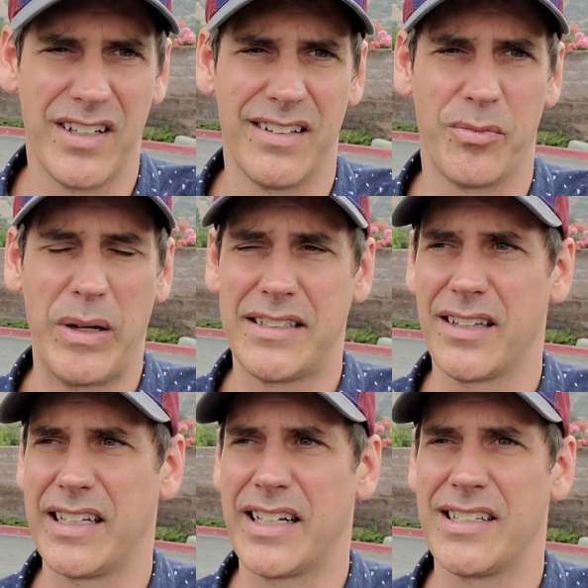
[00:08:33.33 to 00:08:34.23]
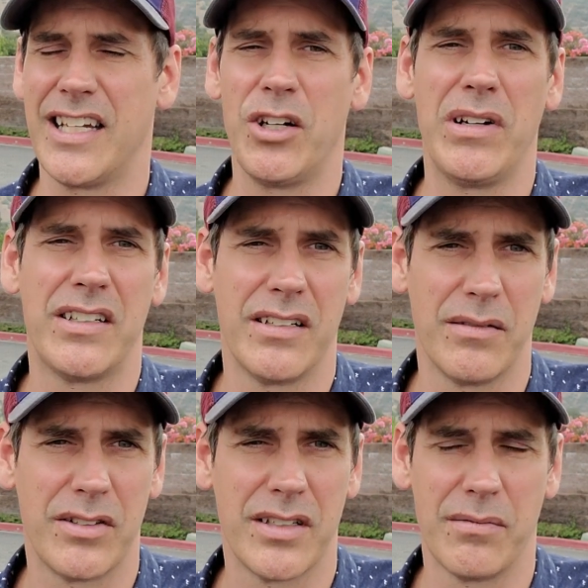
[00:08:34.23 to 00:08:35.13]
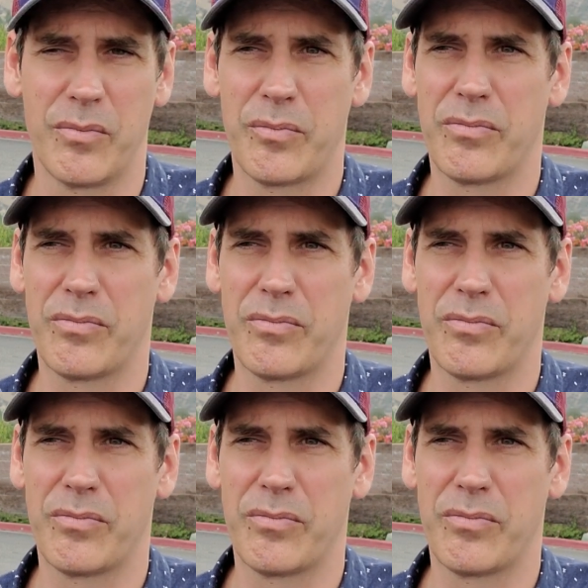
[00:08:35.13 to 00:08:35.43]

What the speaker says: is basically continuing to